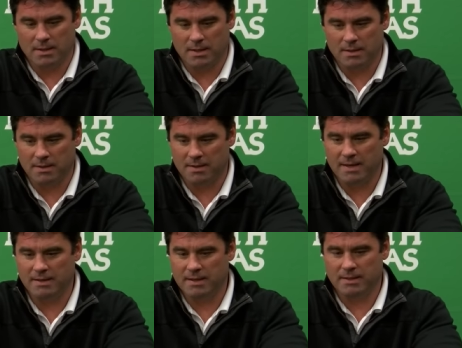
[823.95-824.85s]
uh, the
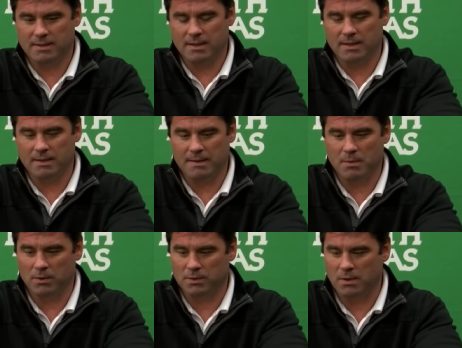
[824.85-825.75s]
thing that uh, they
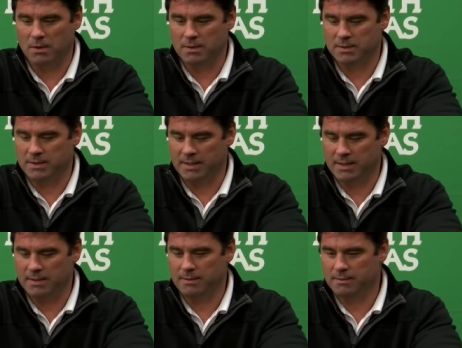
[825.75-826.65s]
both are is
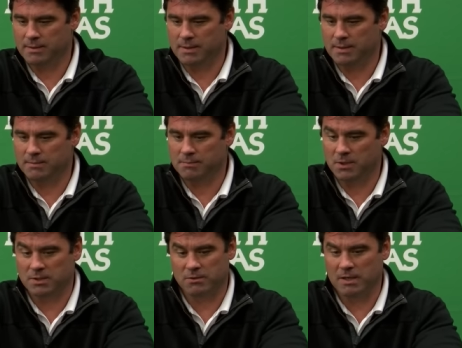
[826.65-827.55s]
again, um,
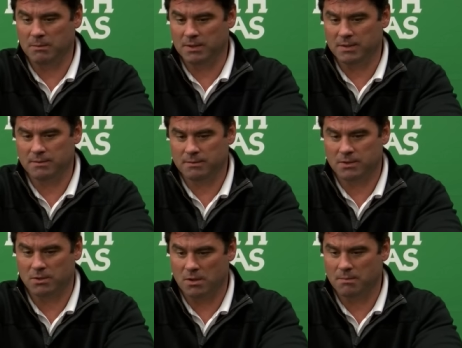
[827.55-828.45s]
they're extremely
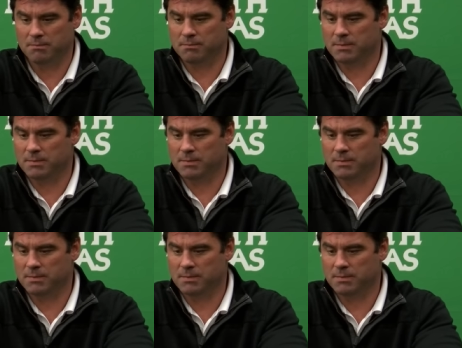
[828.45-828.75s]
sharp.